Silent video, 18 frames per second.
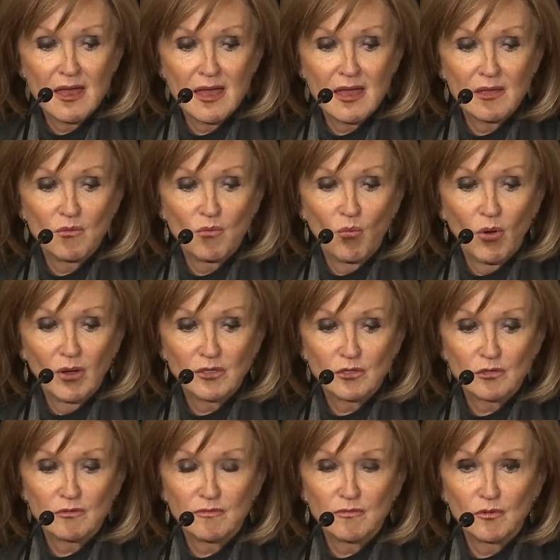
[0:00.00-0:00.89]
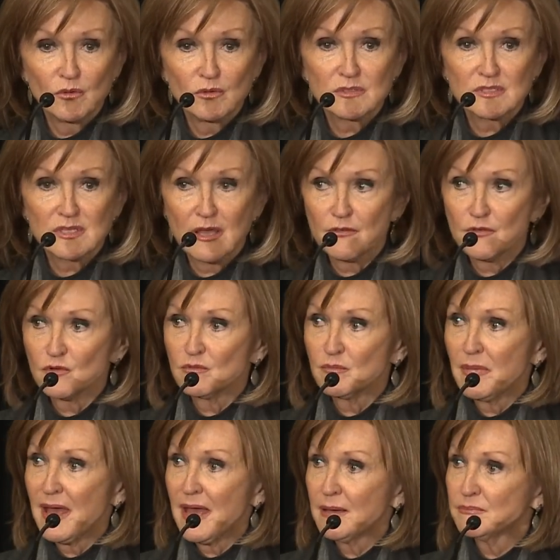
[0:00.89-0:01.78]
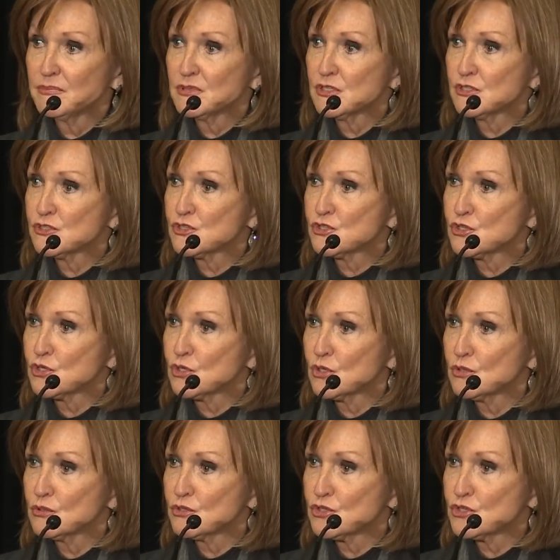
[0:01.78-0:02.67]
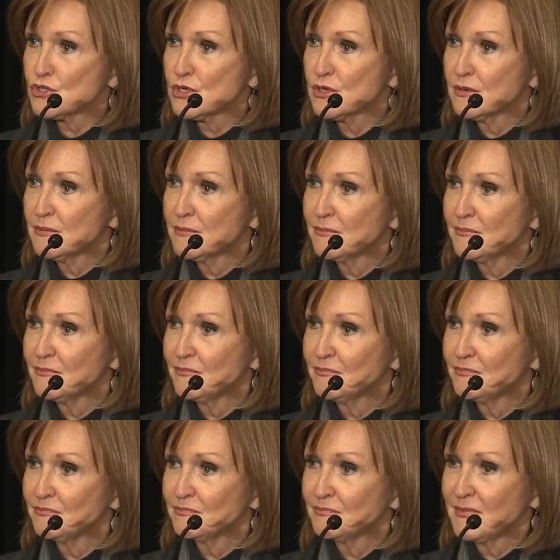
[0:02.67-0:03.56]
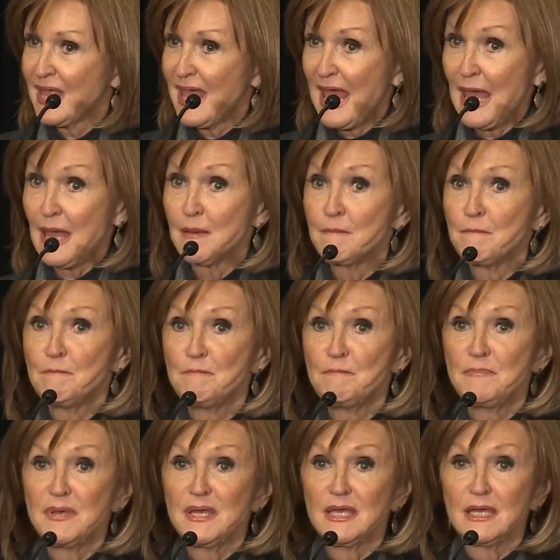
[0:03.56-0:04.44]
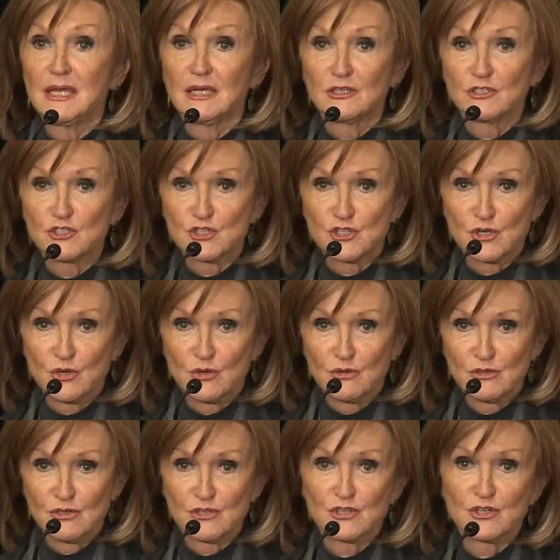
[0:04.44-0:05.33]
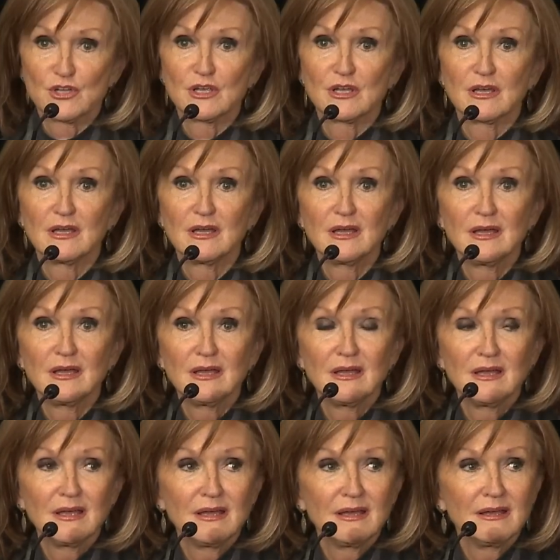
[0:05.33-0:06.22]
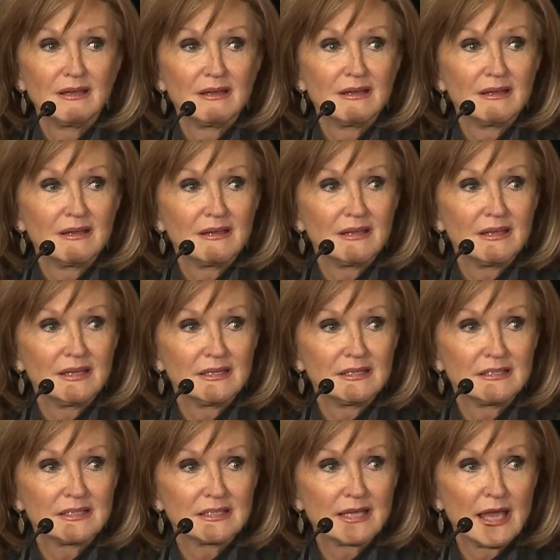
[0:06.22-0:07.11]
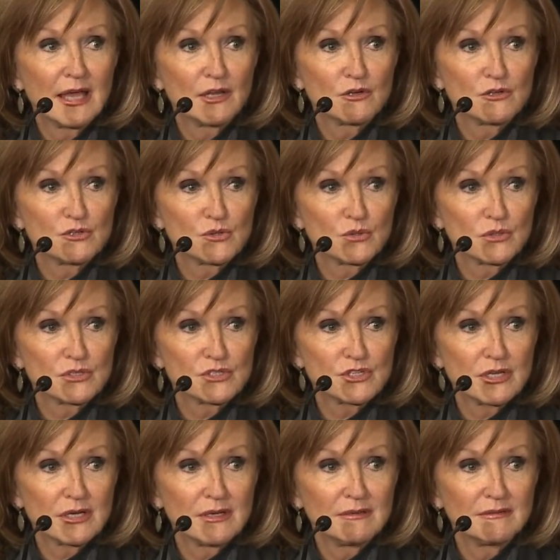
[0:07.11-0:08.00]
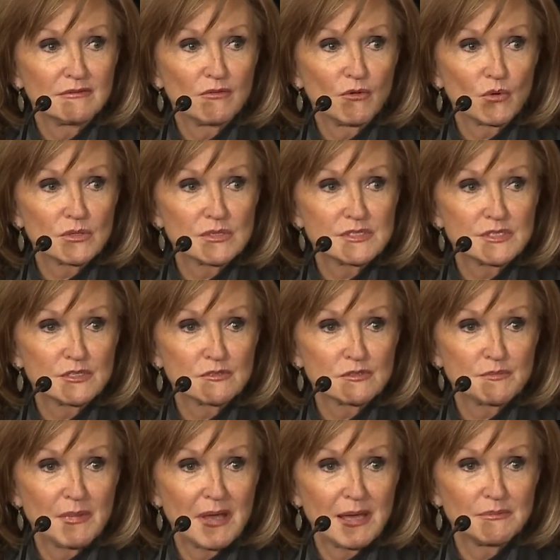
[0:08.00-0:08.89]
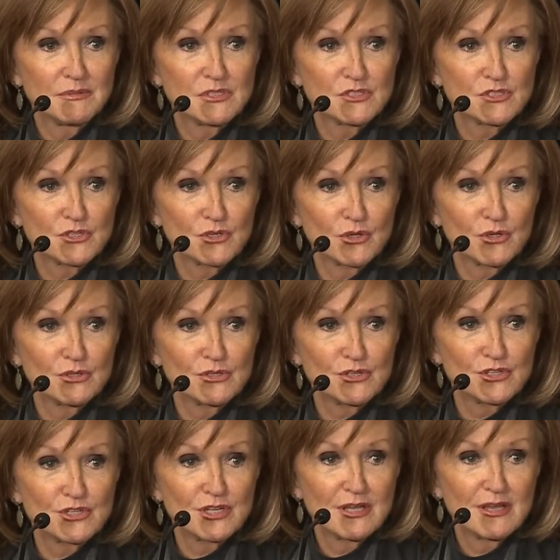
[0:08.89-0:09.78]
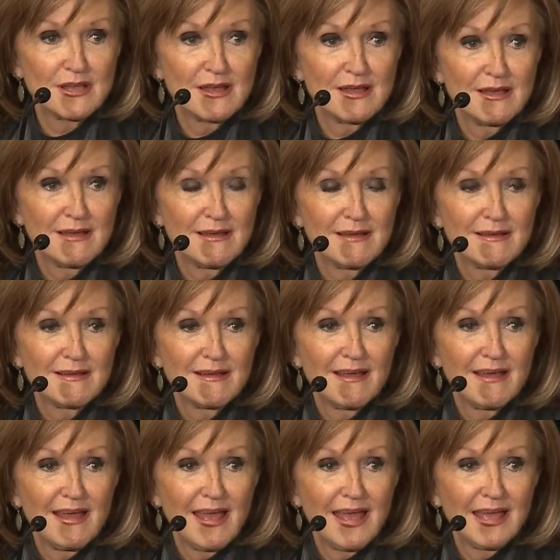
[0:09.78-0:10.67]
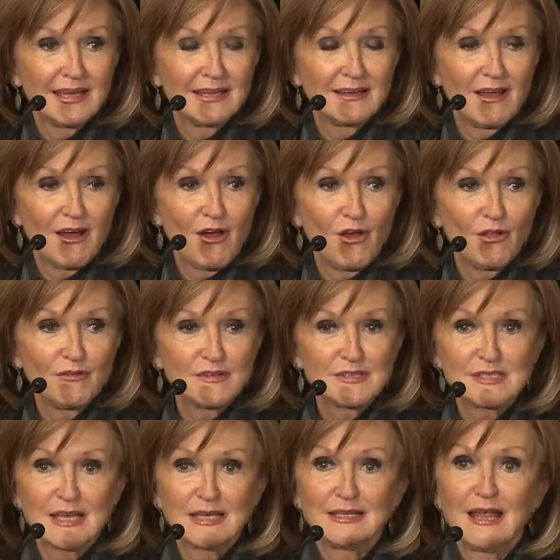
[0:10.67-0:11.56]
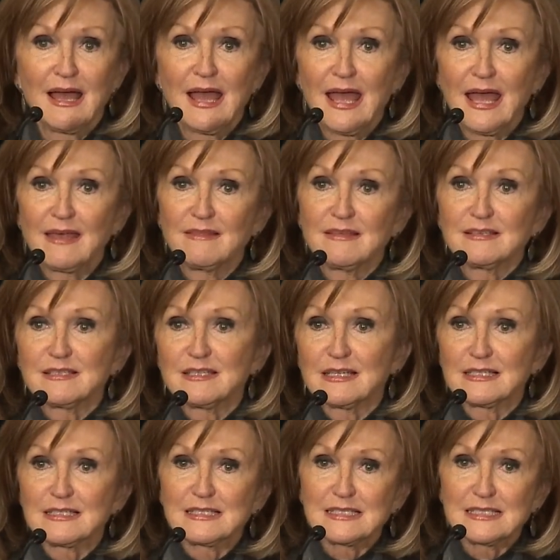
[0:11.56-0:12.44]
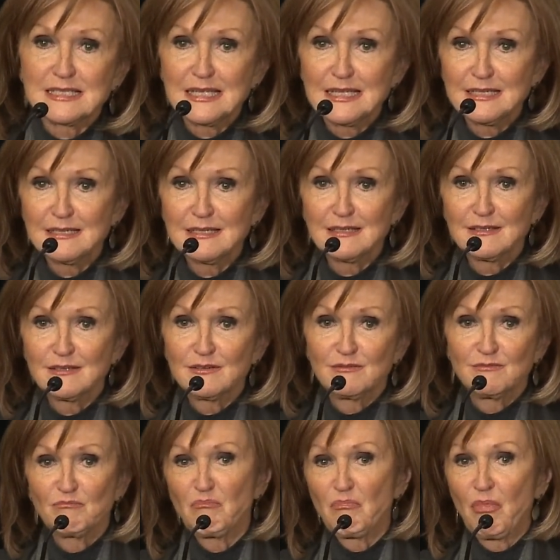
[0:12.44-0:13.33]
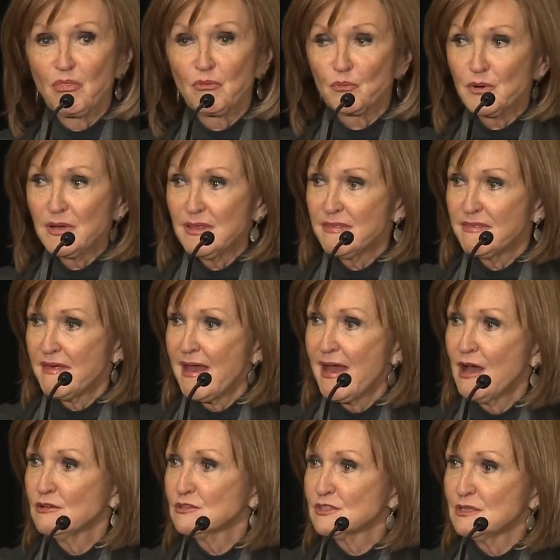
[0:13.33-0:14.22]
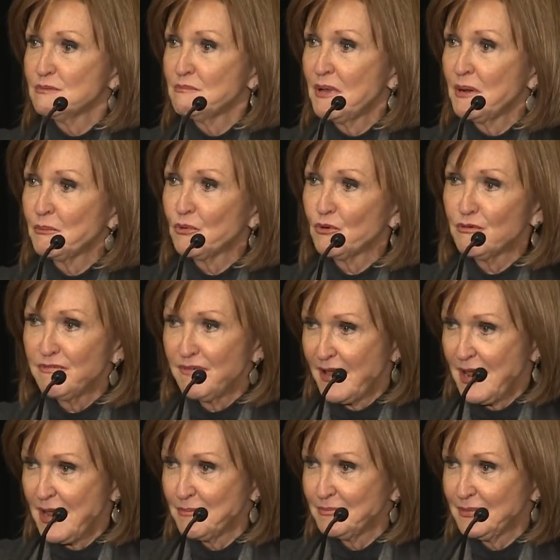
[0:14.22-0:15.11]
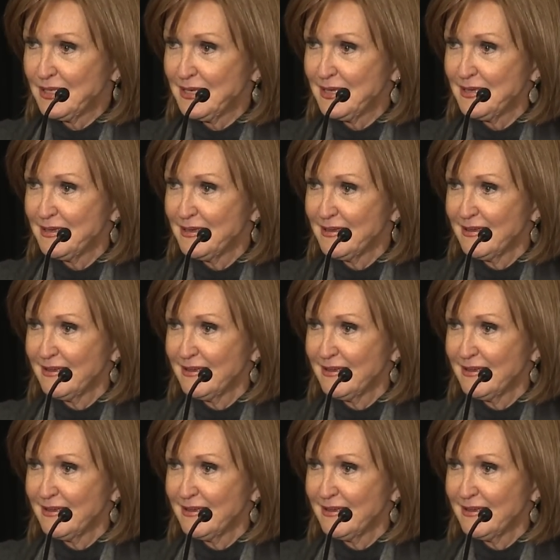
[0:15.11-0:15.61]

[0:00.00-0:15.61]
a wonderful Southern Baptist church, a big church in Decatur, Georgia, Forest Hills Baptist Church. And all of a sudden, I had this extended 3,000 member family.